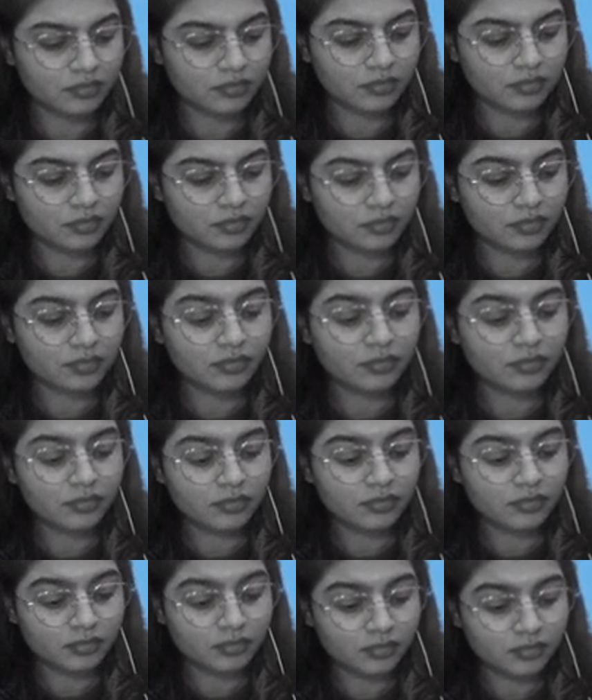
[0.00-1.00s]

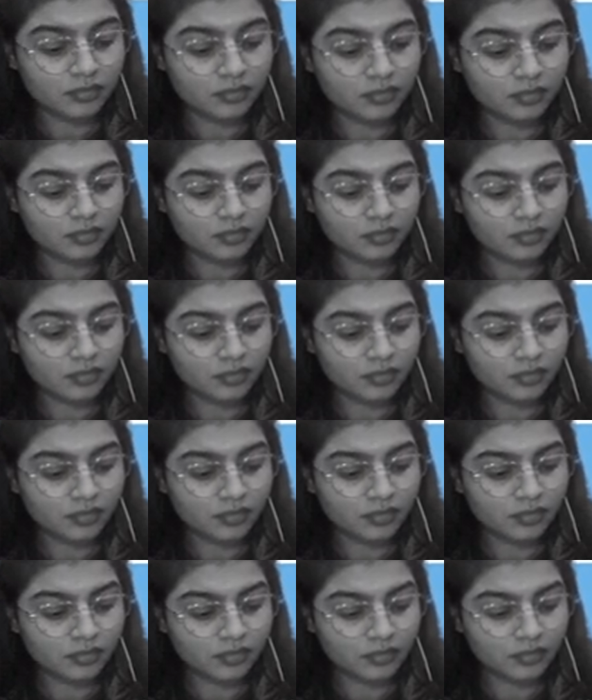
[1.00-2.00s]

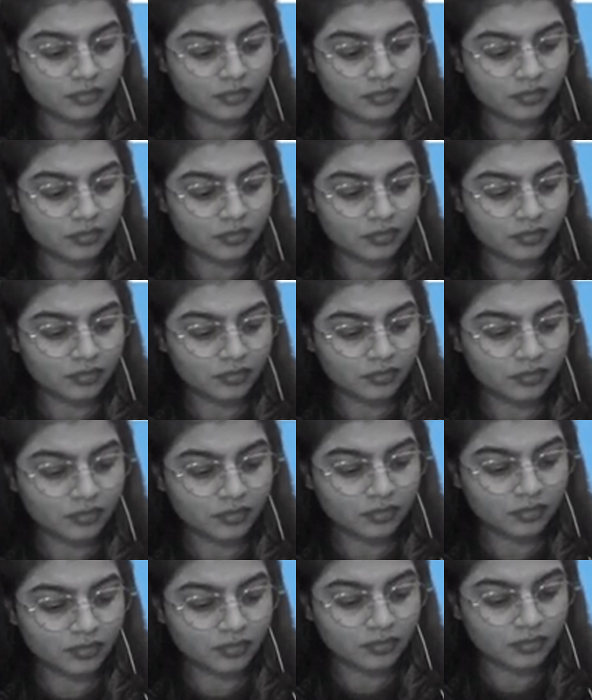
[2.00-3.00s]

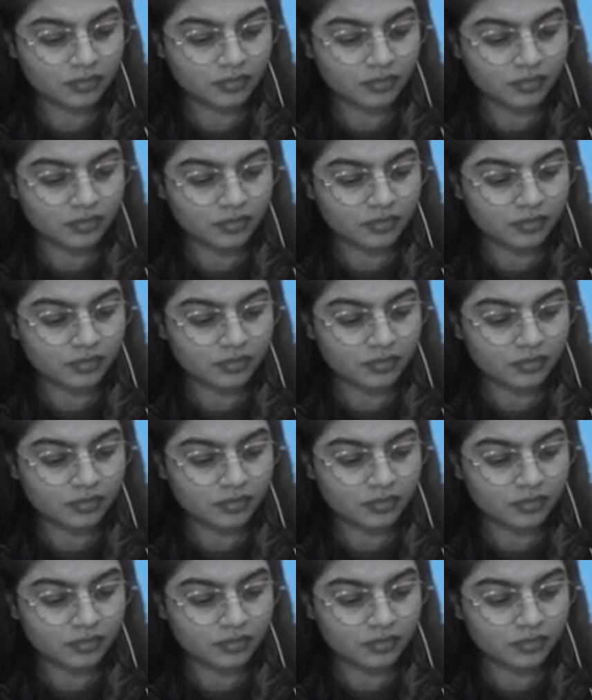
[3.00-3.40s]
(silence)